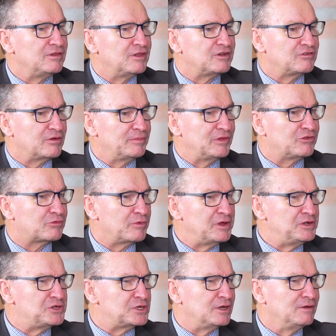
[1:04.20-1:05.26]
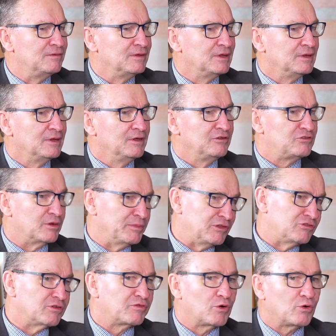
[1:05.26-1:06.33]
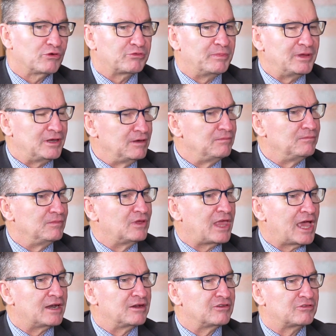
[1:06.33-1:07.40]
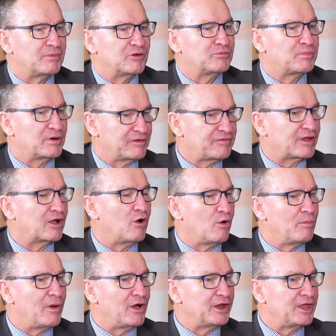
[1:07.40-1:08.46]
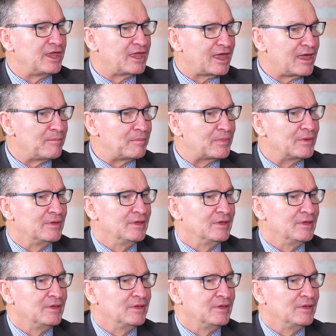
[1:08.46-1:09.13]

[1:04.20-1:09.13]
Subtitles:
the Timmins region. Yeah. Timmins, of course, being Canada's most prolific gold mining camp.